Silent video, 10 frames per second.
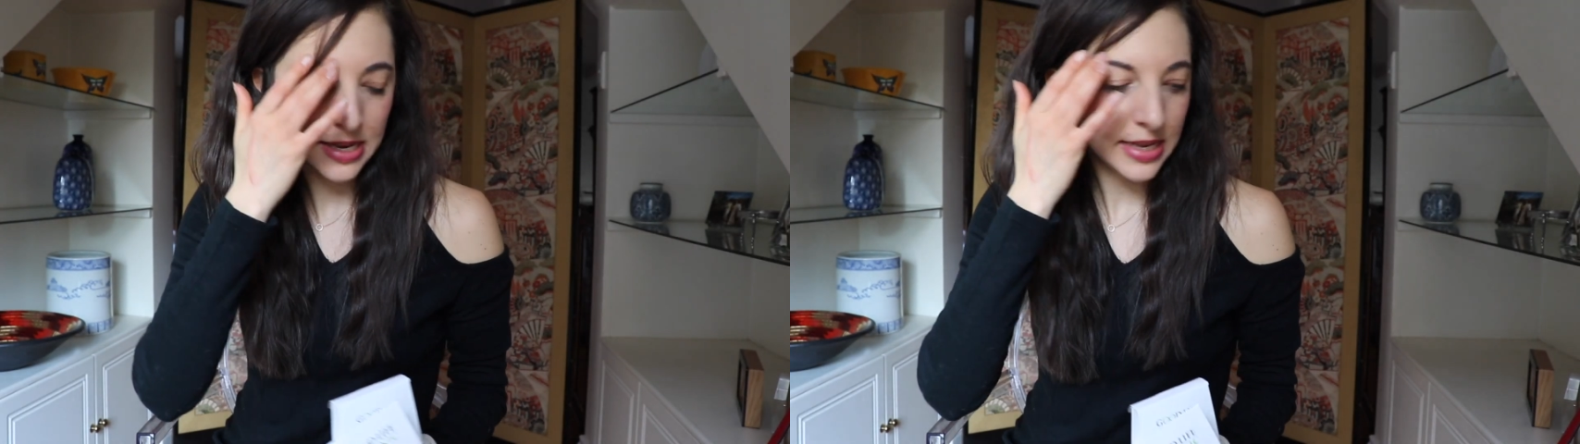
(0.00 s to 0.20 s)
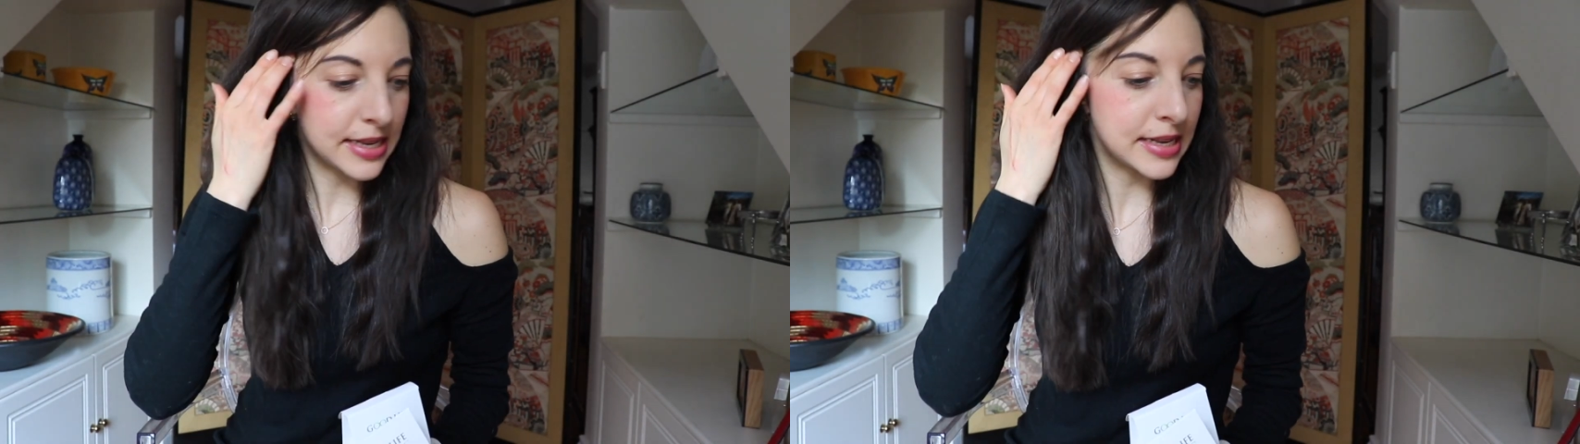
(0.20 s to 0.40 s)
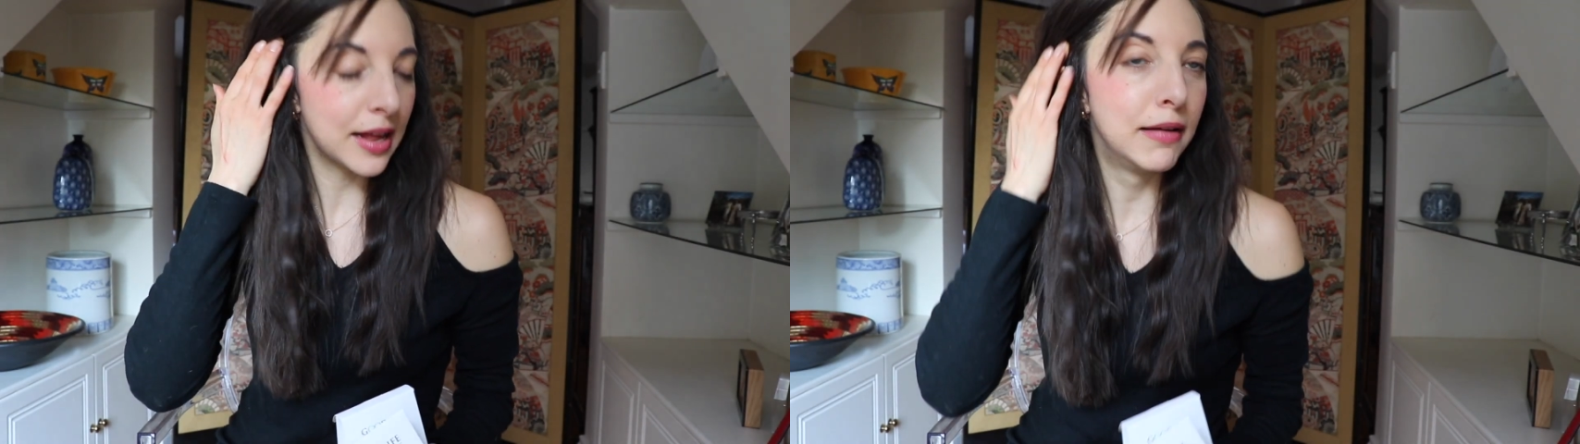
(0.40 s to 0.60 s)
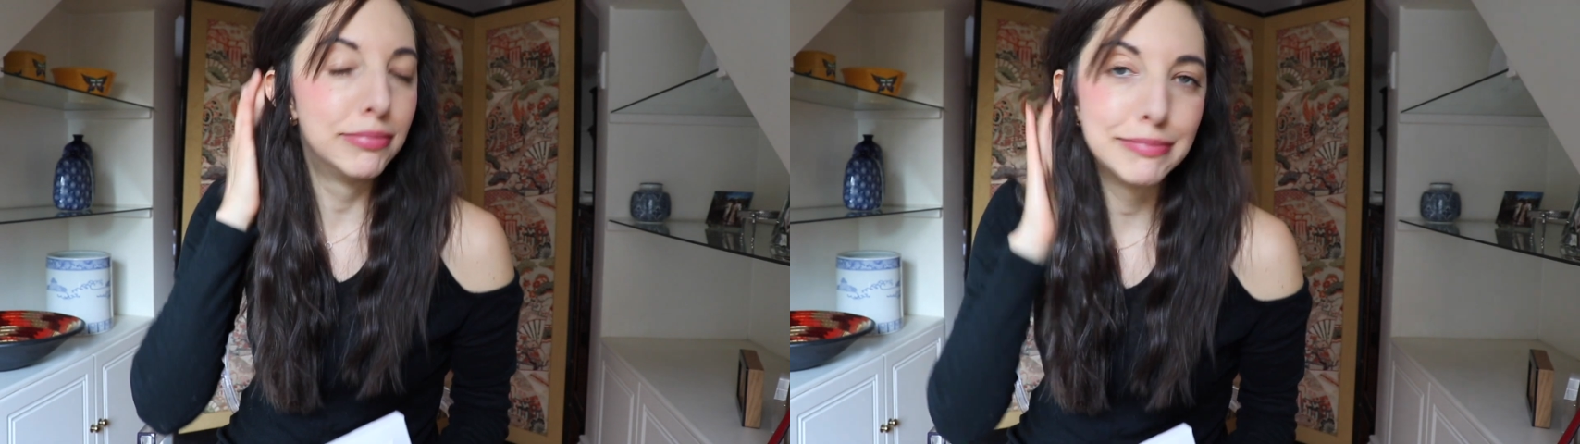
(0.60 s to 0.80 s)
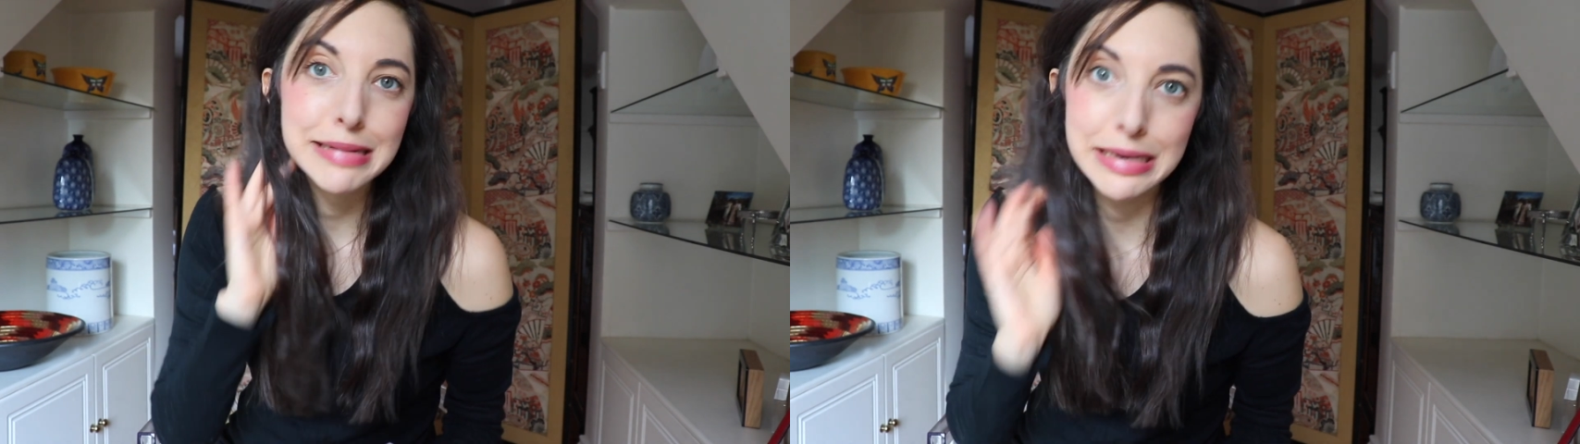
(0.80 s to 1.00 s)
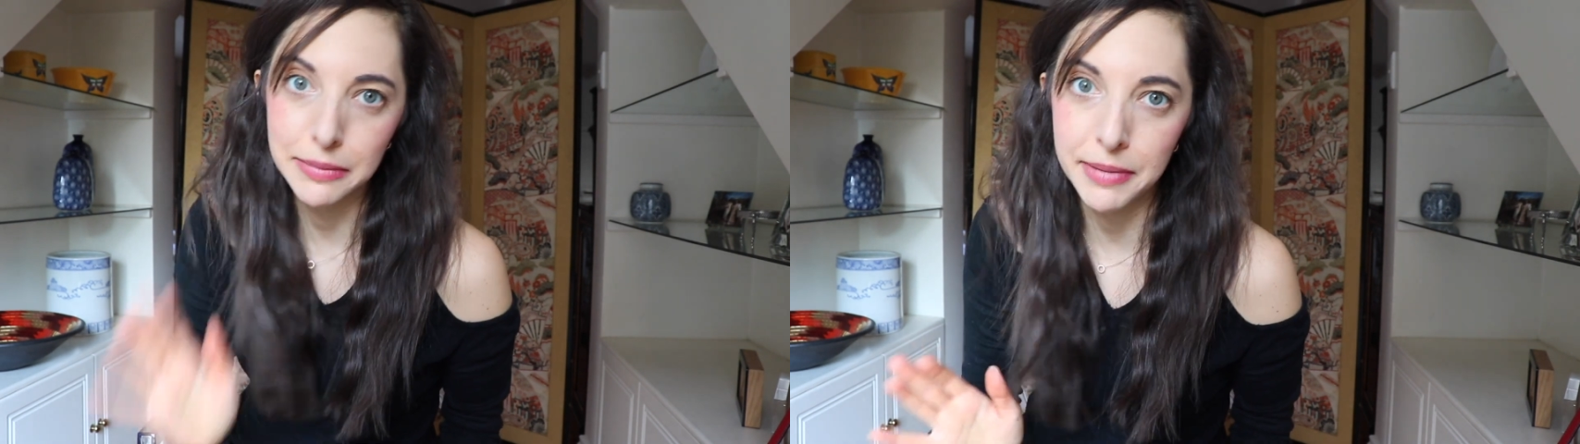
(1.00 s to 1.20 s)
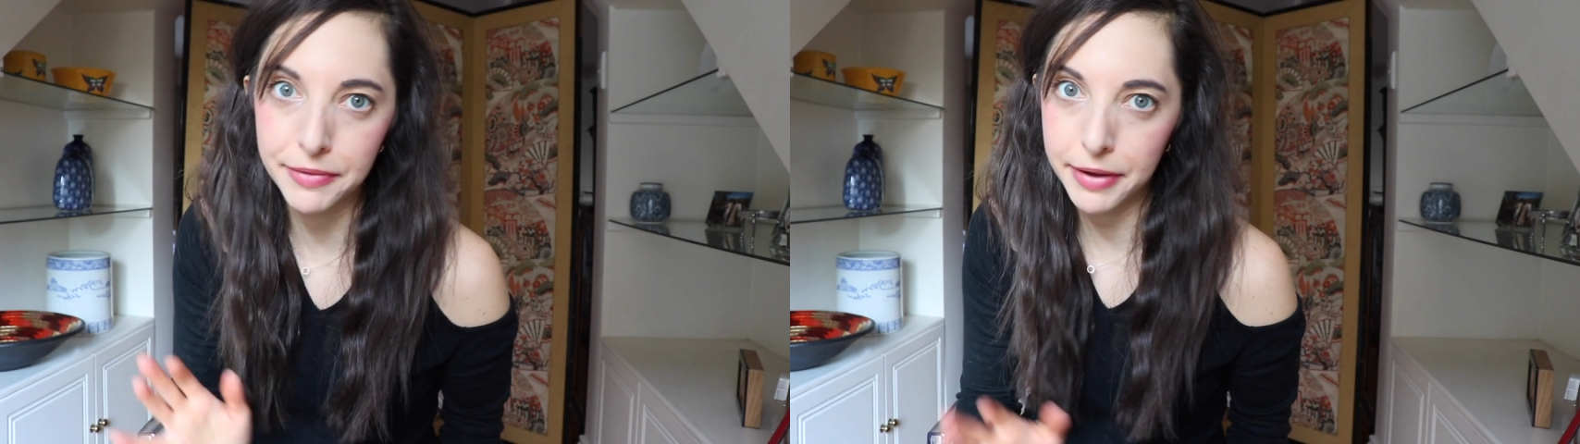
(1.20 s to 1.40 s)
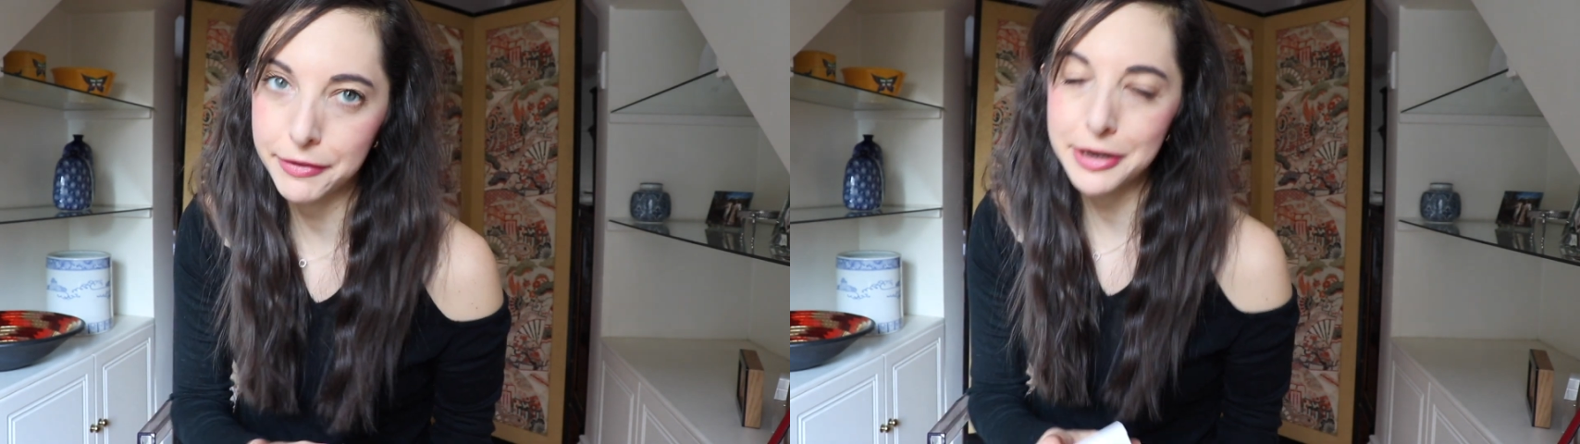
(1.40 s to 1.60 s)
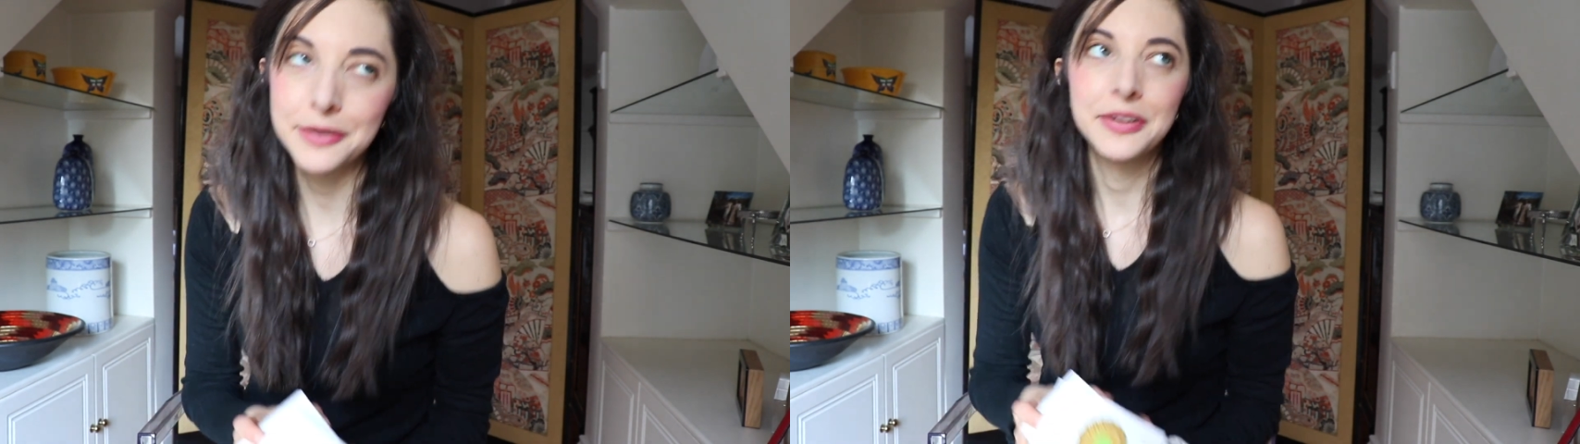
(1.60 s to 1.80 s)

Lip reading: it's still my favorite.